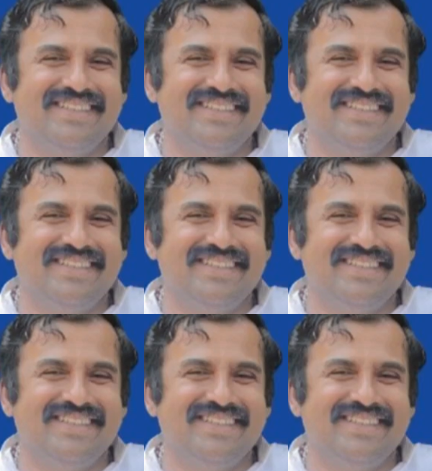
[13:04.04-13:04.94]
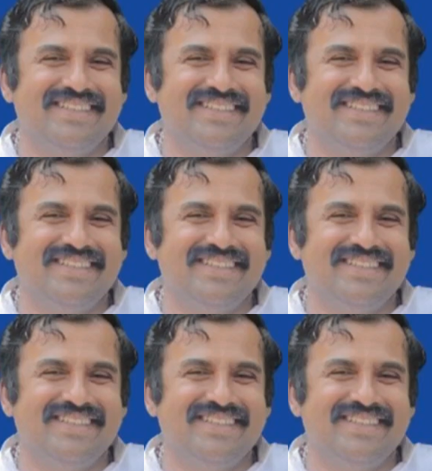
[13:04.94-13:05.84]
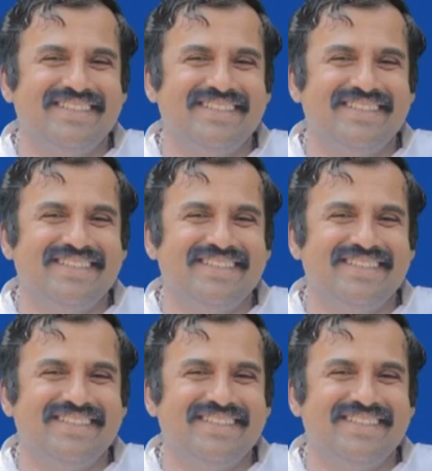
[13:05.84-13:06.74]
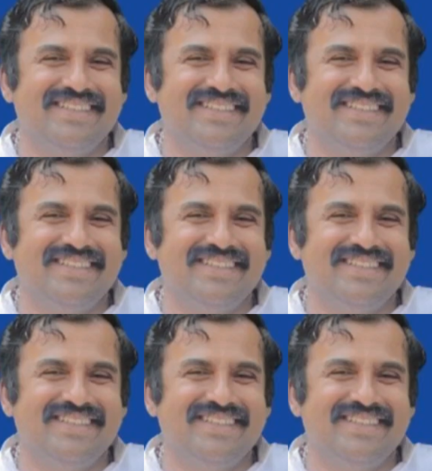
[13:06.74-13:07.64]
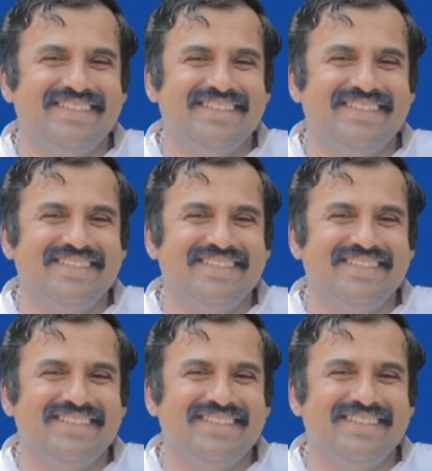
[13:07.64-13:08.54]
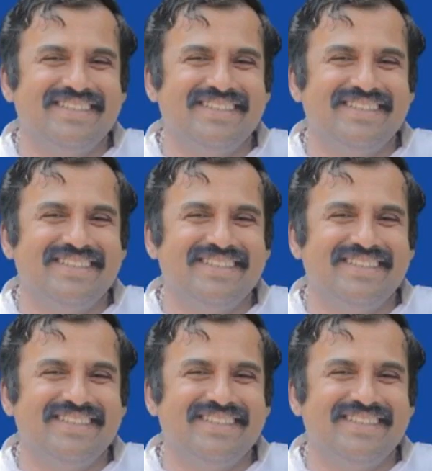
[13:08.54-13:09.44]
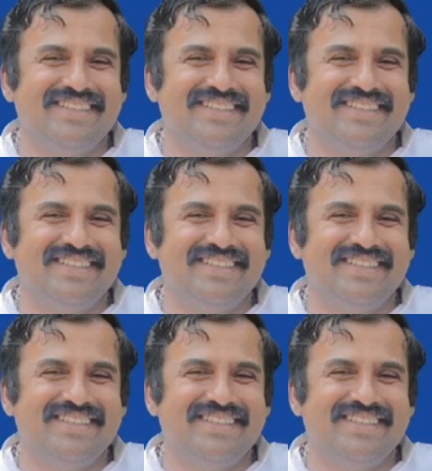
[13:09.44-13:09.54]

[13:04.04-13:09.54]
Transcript: [no speech]